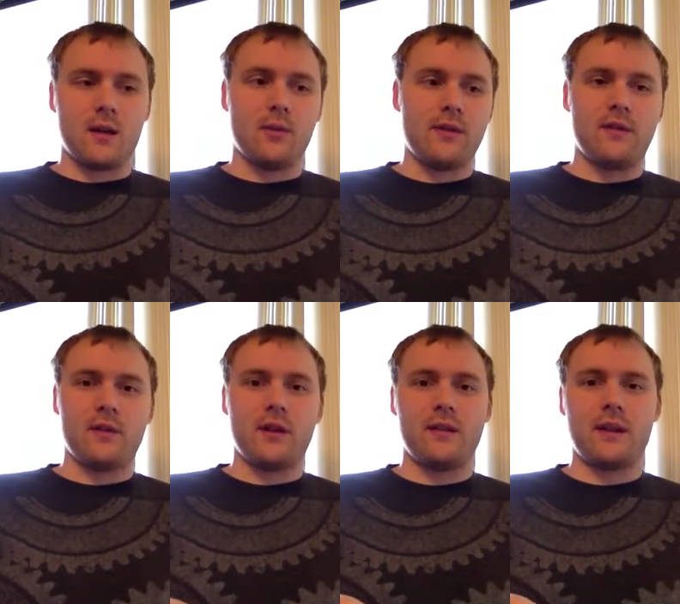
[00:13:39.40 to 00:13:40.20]
Whether or
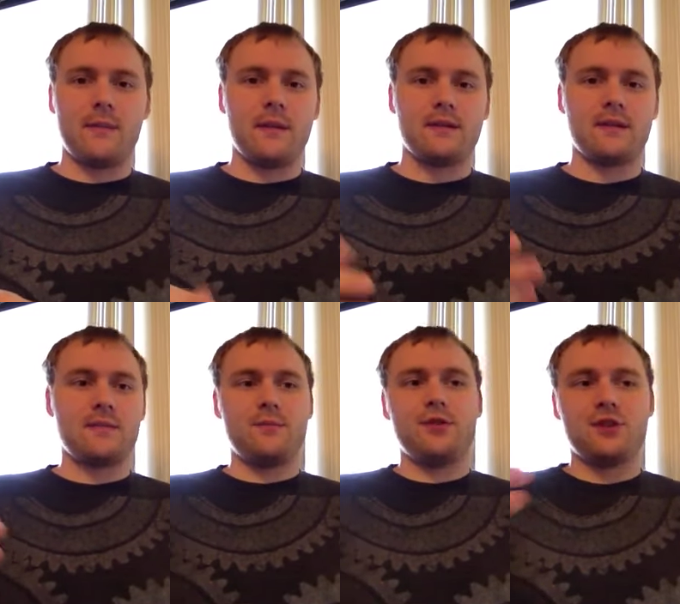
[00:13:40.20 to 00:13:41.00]
not that means
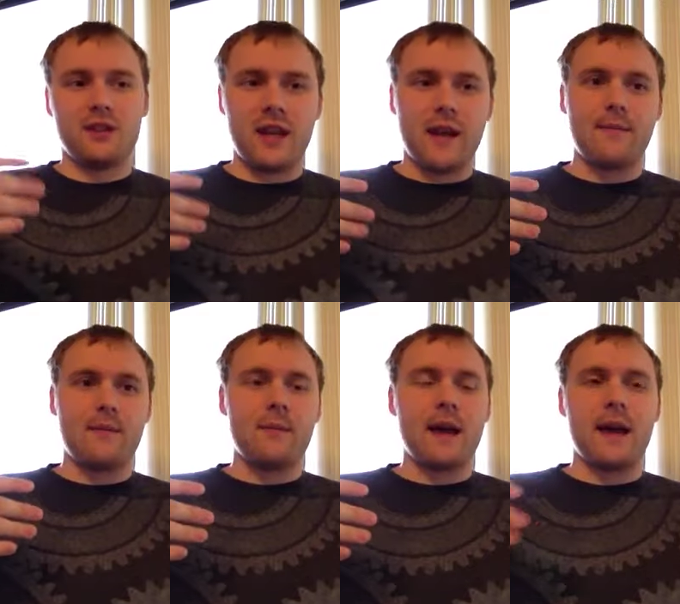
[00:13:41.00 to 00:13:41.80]
pushing the
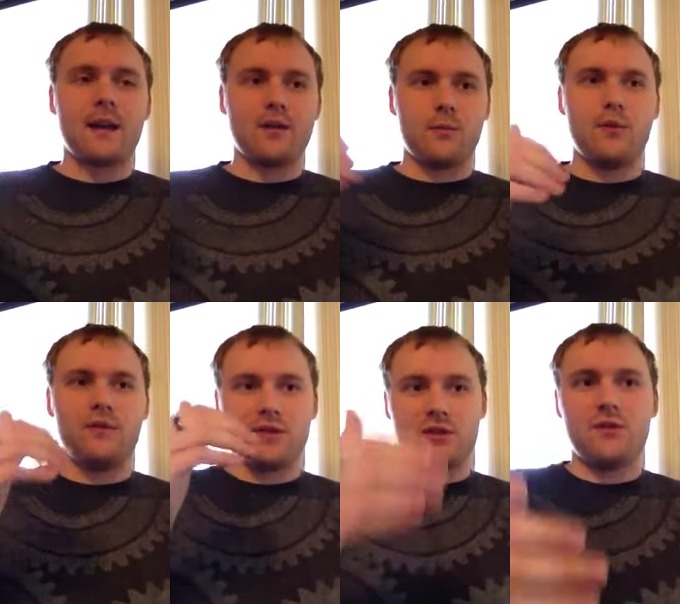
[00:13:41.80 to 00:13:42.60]
cabinet back or
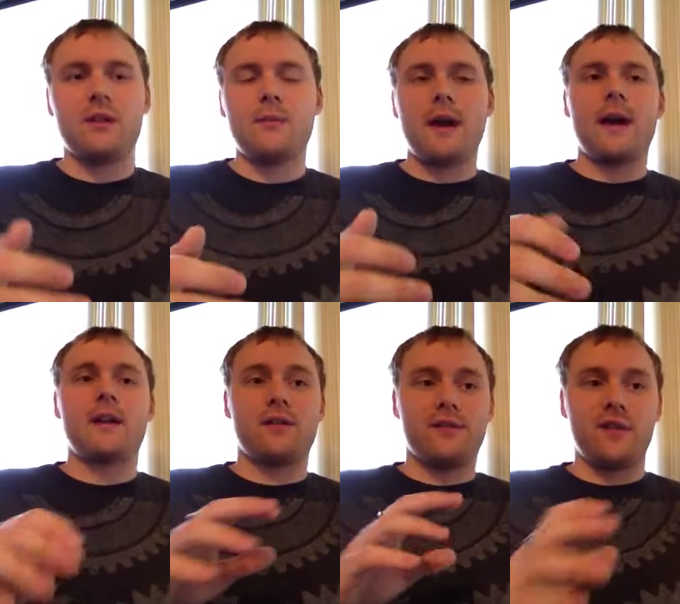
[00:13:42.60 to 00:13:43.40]
moving the screen
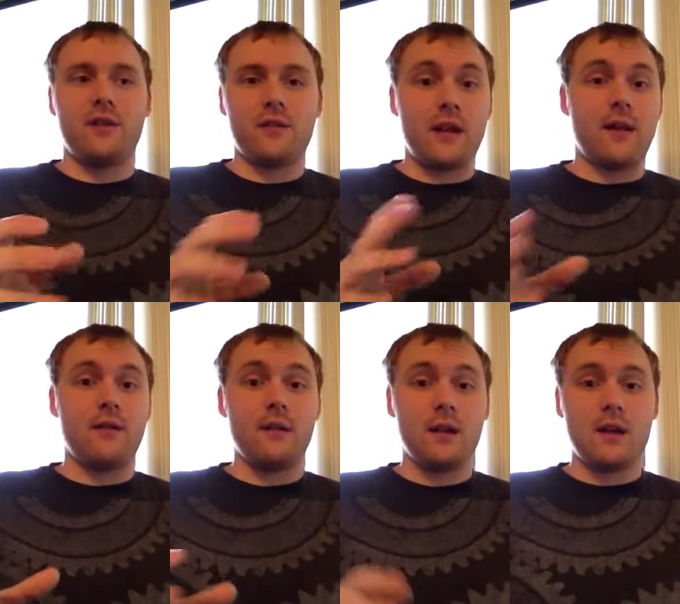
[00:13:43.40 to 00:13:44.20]
back or figuring
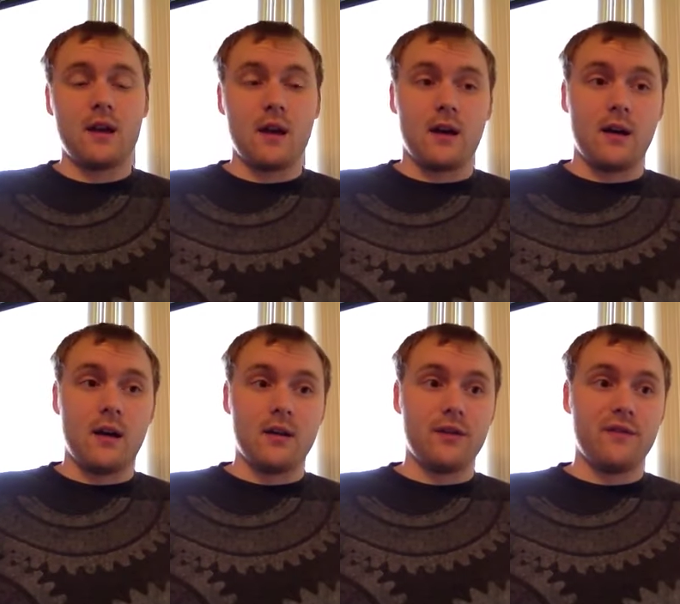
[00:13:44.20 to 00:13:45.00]
out
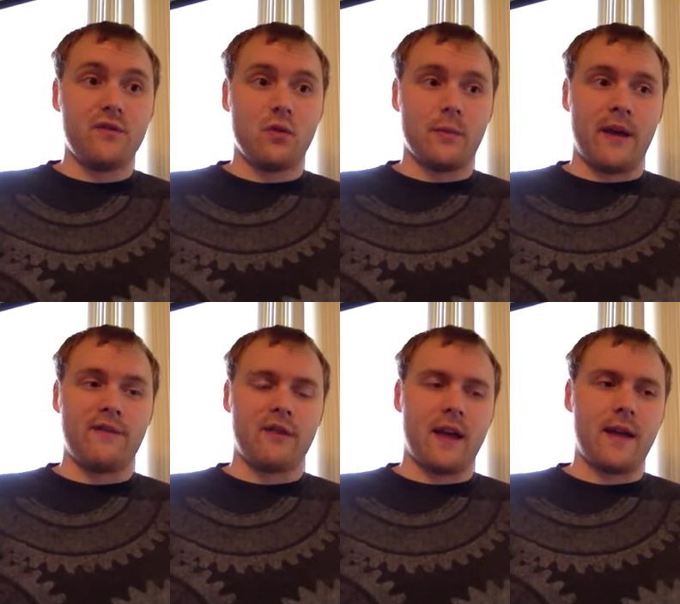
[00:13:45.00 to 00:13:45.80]
a good format
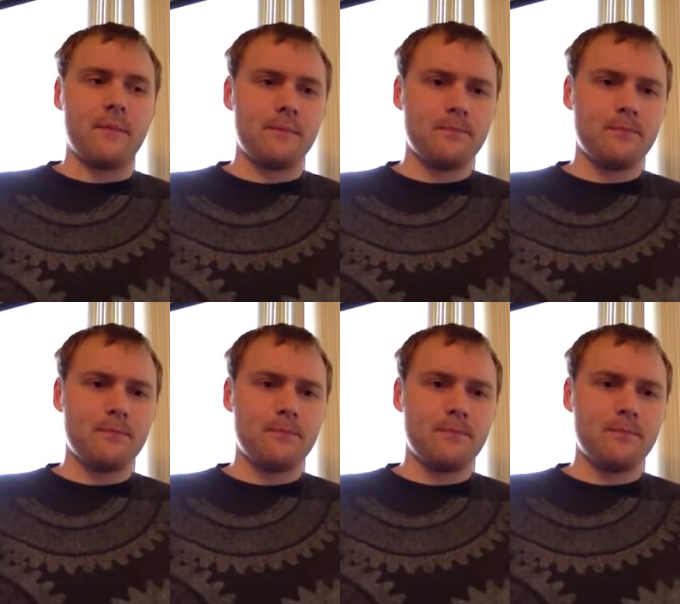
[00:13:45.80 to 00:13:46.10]
for that.